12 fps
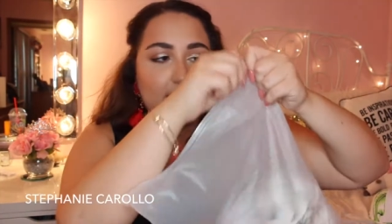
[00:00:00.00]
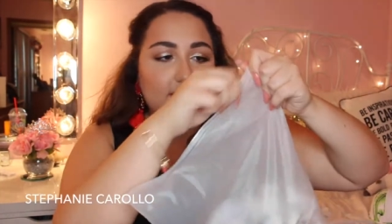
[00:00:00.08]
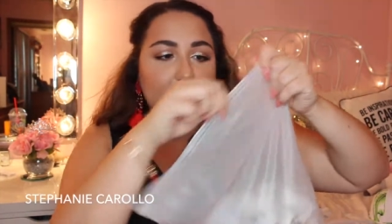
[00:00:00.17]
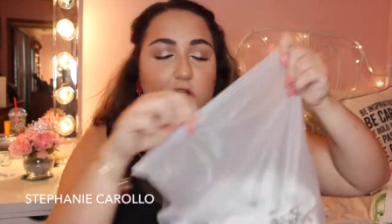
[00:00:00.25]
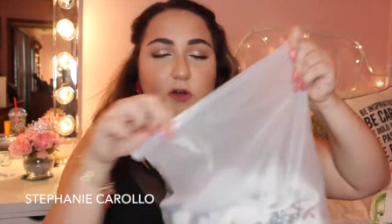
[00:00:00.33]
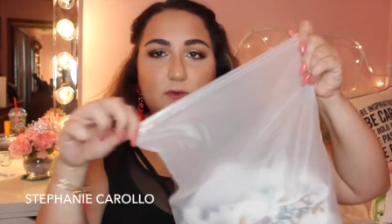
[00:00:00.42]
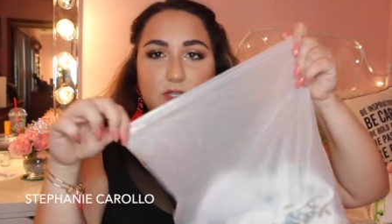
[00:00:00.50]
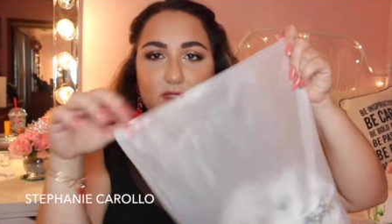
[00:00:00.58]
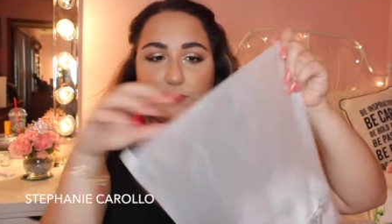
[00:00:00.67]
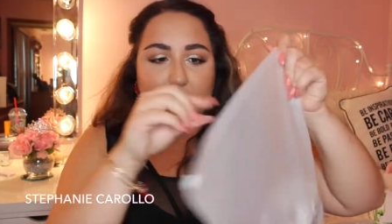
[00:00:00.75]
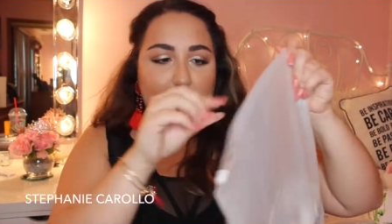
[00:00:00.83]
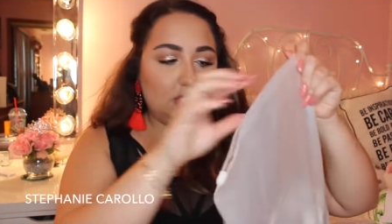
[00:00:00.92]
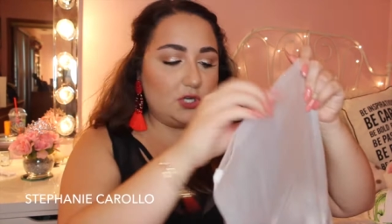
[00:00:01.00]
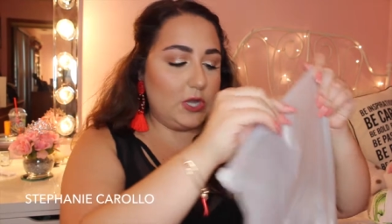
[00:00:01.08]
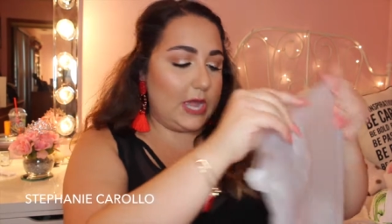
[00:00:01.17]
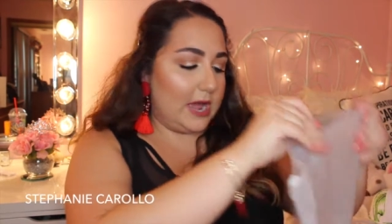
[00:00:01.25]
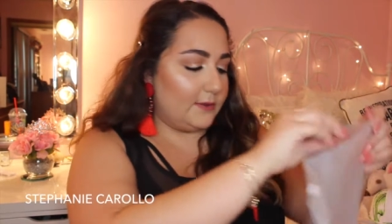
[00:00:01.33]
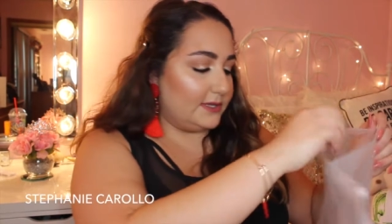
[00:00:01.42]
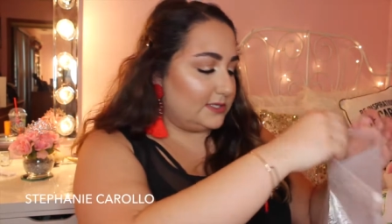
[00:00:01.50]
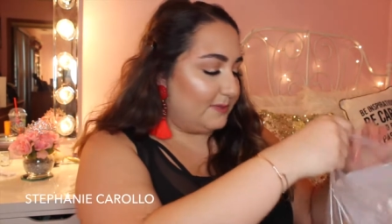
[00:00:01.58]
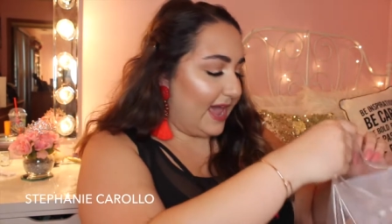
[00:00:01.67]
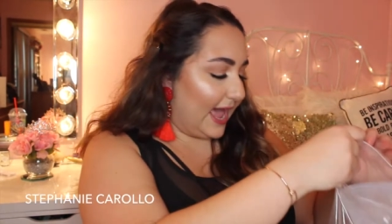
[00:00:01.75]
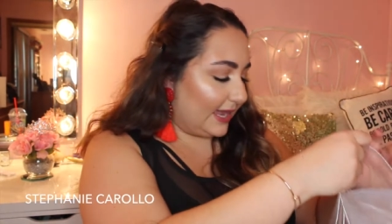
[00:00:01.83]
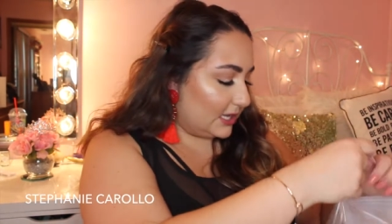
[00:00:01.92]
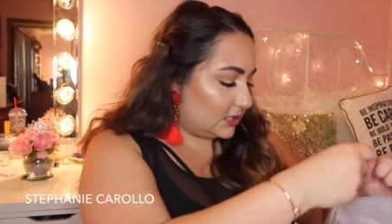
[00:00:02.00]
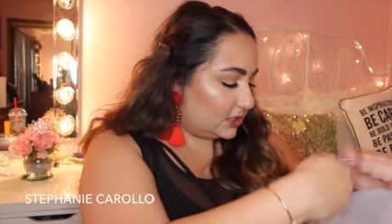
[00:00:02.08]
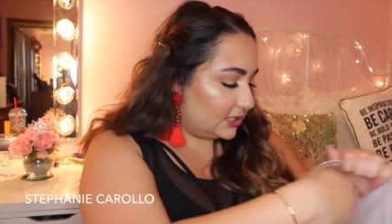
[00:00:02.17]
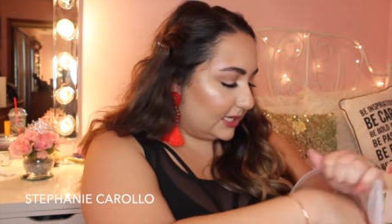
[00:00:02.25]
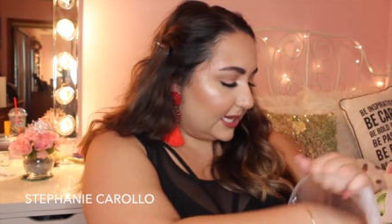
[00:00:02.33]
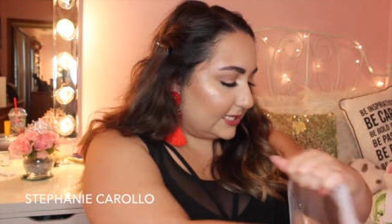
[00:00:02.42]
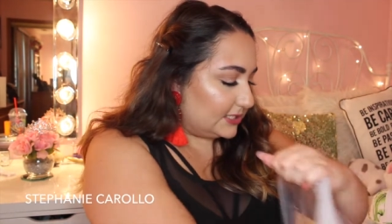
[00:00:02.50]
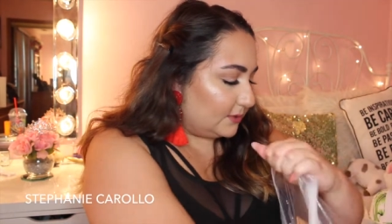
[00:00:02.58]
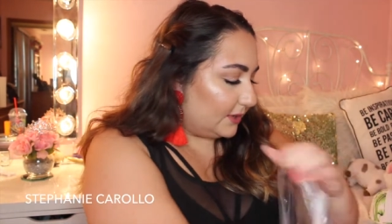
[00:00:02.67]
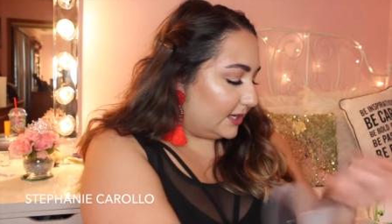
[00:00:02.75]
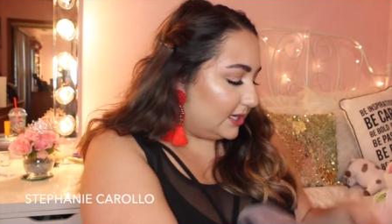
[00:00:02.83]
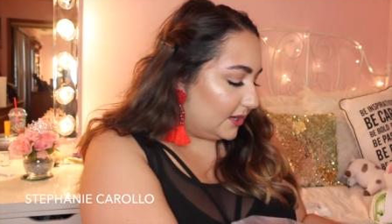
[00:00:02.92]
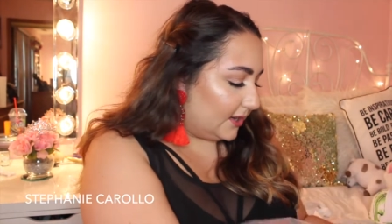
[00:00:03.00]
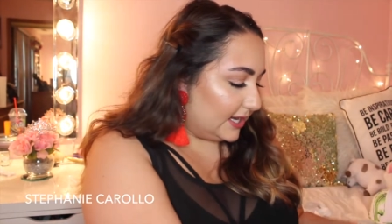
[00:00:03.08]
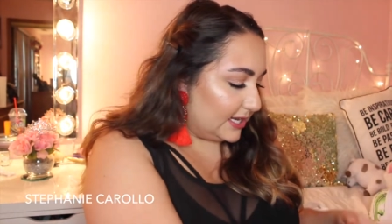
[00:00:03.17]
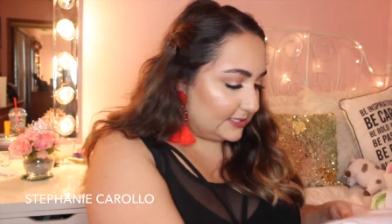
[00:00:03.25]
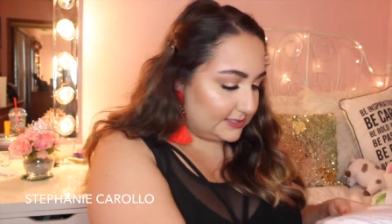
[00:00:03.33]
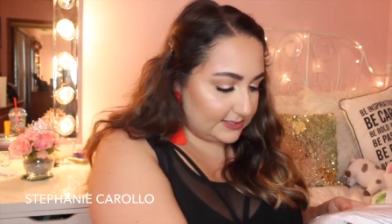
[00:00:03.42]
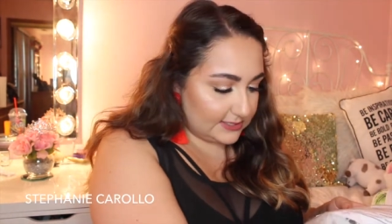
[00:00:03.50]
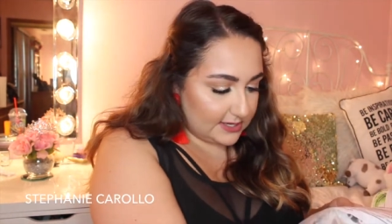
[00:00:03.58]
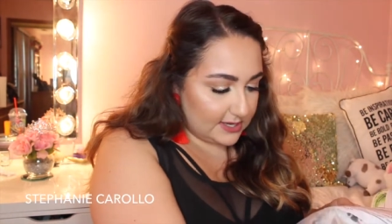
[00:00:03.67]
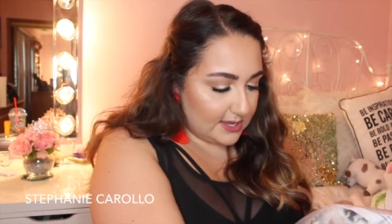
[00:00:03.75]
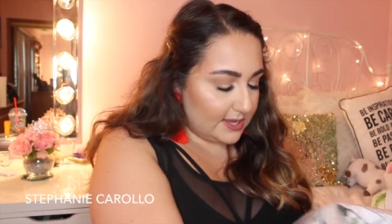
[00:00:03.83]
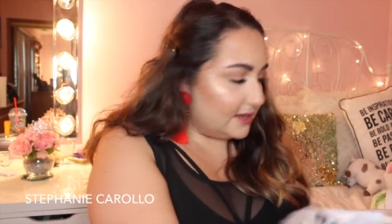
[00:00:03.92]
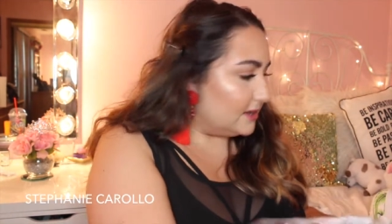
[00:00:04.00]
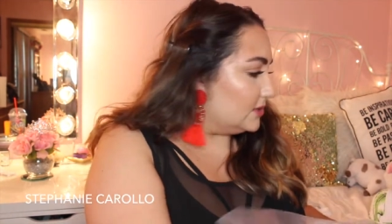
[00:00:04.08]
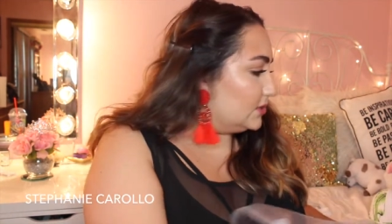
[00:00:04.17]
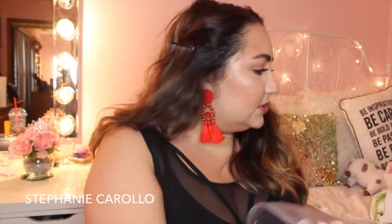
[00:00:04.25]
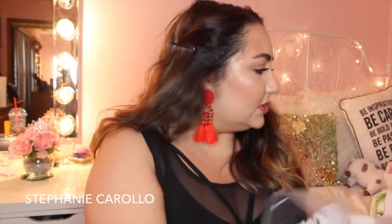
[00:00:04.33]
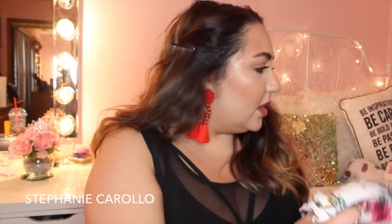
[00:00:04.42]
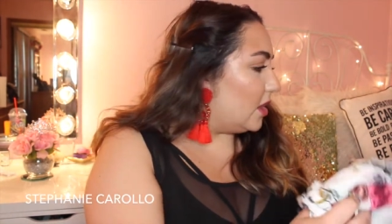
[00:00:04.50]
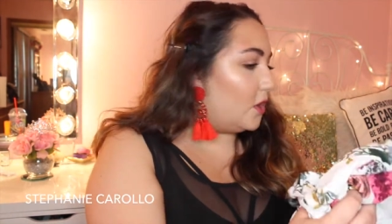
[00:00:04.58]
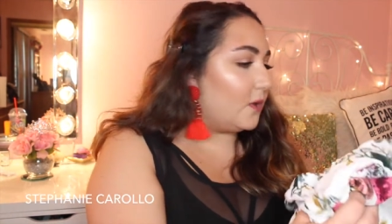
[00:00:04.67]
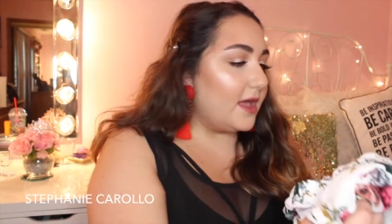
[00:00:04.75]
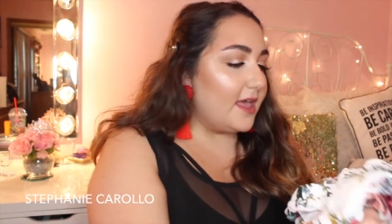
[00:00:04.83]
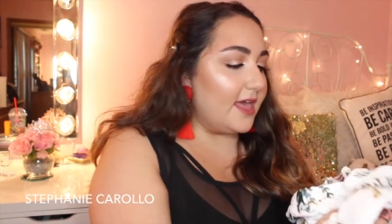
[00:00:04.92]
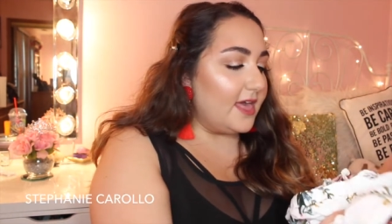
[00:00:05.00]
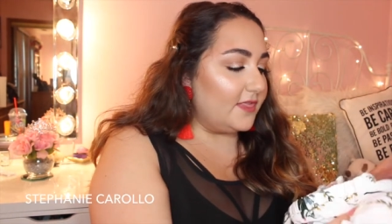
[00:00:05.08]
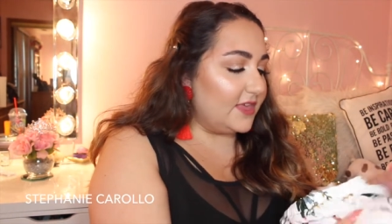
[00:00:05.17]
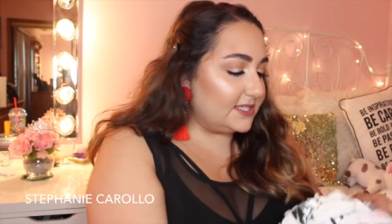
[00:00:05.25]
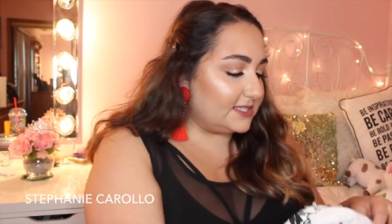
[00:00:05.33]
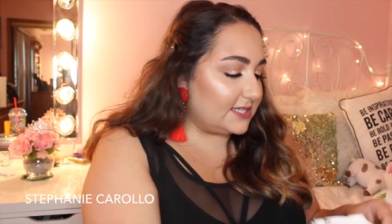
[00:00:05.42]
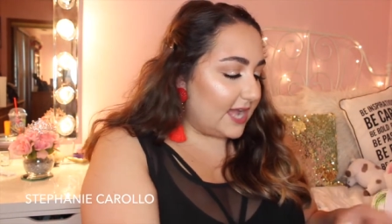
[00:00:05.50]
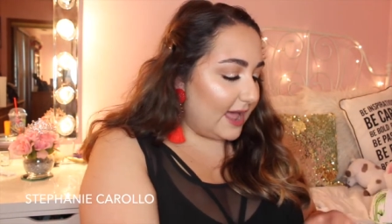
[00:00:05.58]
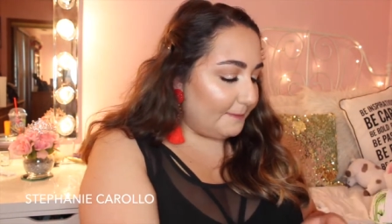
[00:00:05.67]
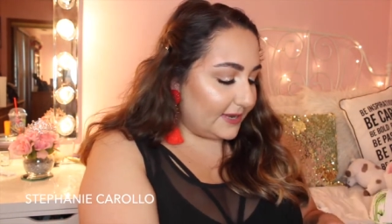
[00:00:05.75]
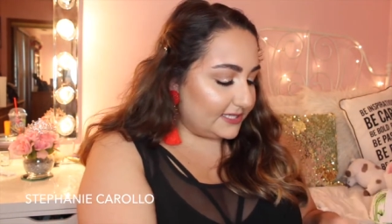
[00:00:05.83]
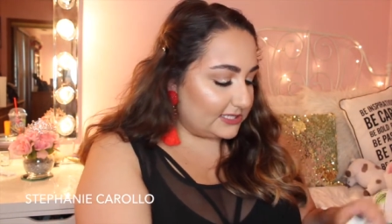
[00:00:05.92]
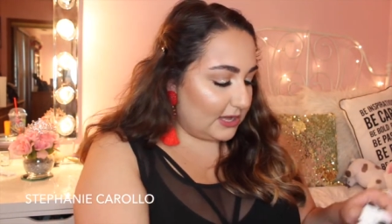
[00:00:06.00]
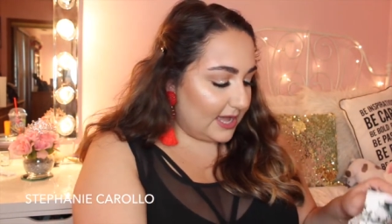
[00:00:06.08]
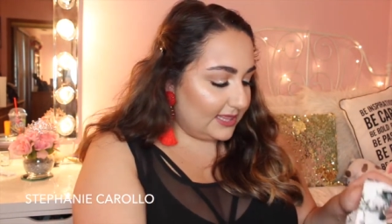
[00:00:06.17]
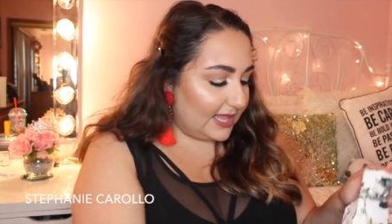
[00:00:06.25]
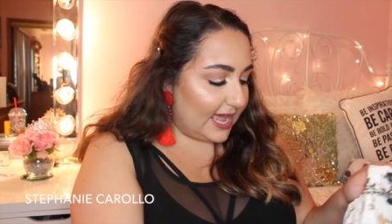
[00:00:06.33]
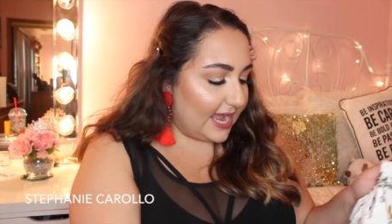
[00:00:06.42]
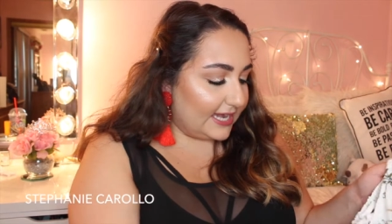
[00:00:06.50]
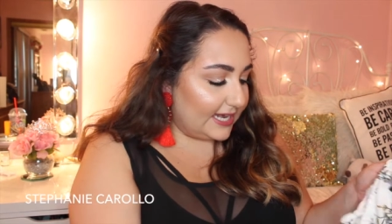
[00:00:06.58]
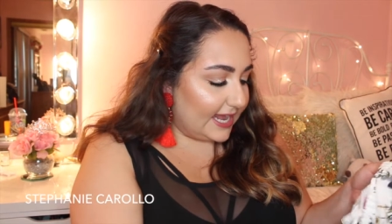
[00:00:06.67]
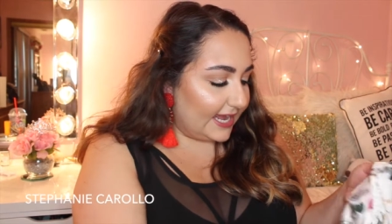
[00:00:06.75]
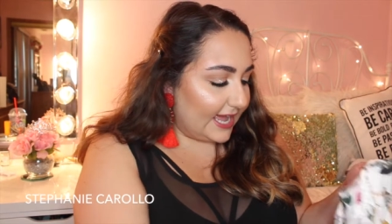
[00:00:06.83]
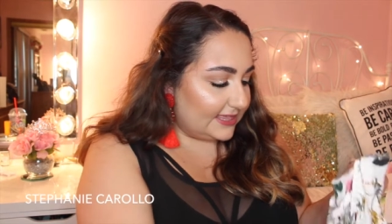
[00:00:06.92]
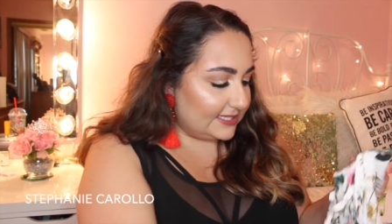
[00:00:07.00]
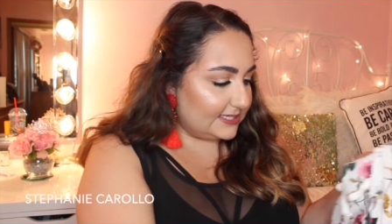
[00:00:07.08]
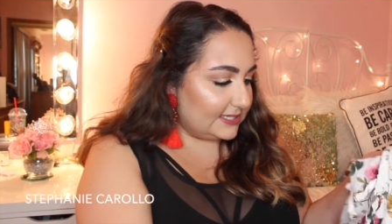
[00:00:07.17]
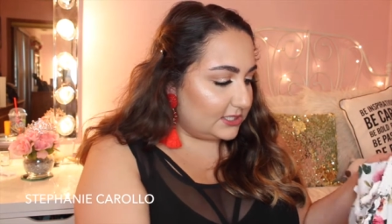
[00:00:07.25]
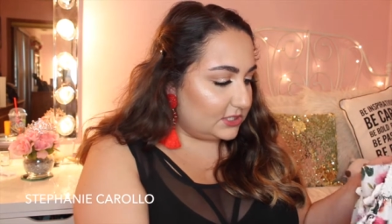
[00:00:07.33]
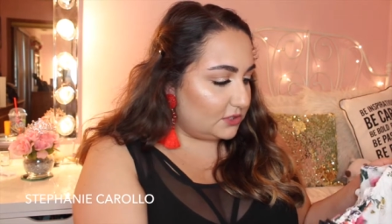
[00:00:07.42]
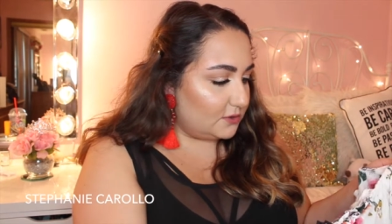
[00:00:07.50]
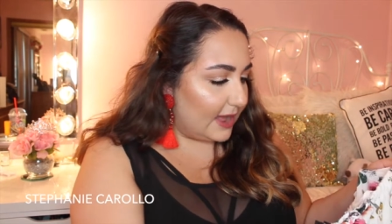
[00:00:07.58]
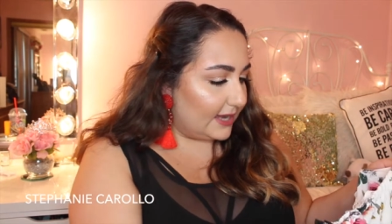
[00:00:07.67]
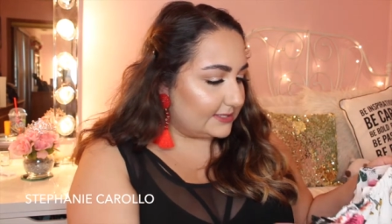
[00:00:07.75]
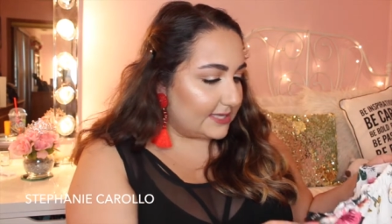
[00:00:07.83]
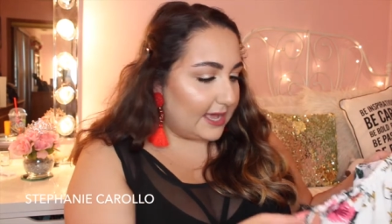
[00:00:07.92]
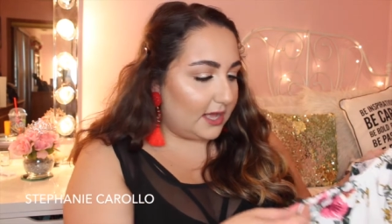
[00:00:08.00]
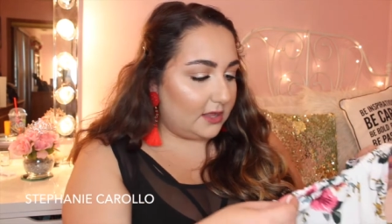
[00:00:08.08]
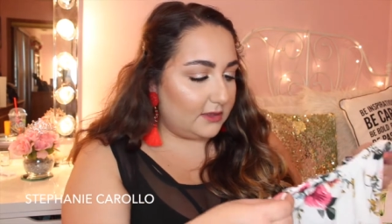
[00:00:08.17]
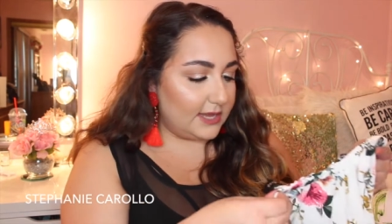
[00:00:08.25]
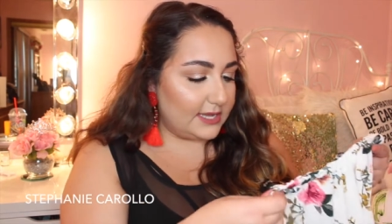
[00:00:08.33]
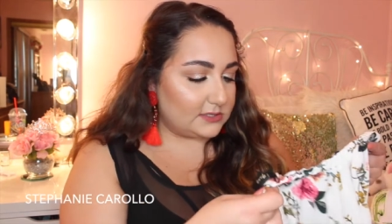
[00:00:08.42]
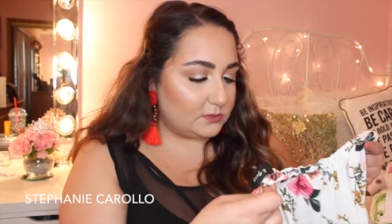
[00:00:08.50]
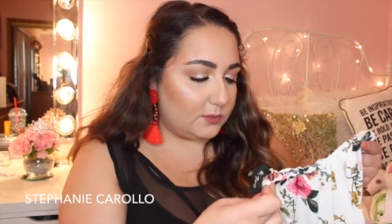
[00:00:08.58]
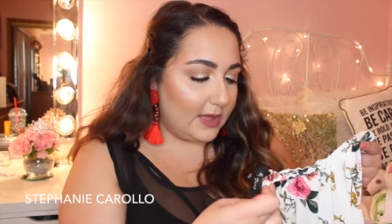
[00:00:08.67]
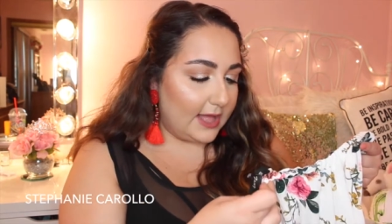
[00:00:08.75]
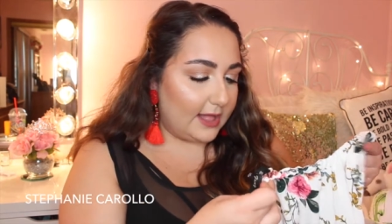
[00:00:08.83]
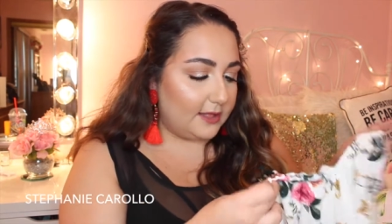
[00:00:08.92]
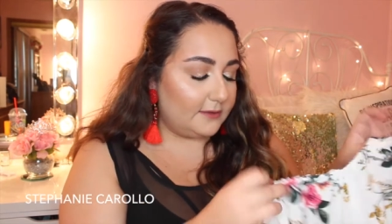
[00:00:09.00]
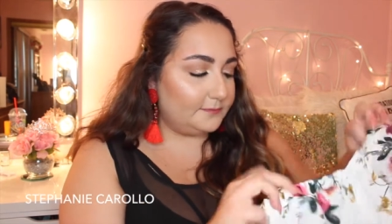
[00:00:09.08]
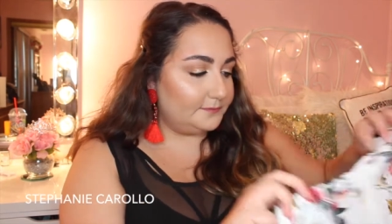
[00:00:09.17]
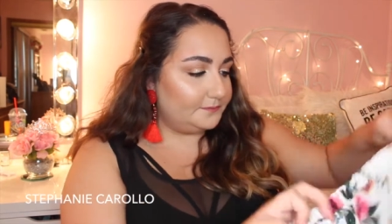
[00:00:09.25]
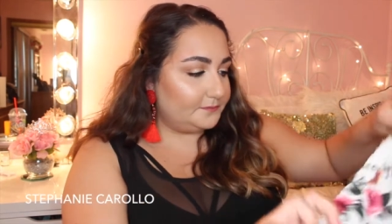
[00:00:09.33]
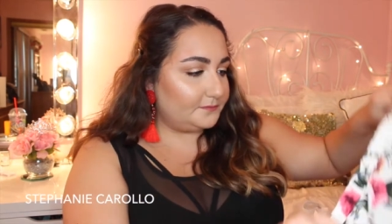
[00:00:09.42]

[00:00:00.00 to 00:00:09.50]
So just wanted to show you how it's packaged in case you were curious. So this top I saw online and I got this in a 2XL as well.